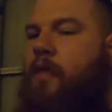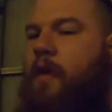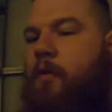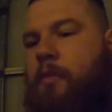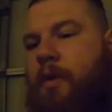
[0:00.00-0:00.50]

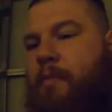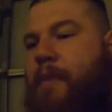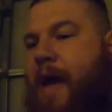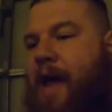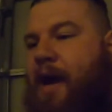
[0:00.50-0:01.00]
That wouldn't be a
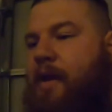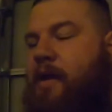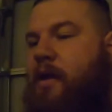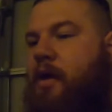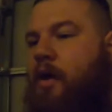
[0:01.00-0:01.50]
bad
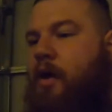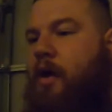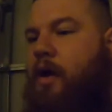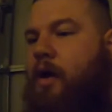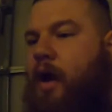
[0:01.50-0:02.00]
idea.
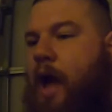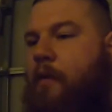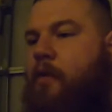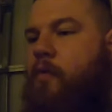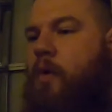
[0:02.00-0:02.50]
I
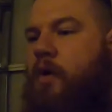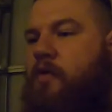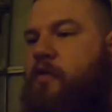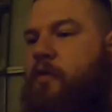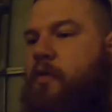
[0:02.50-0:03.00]
would want
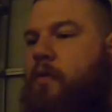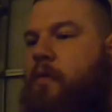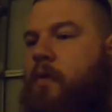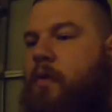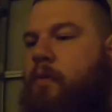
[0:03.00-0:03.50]

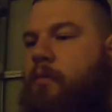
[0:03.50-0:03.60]
to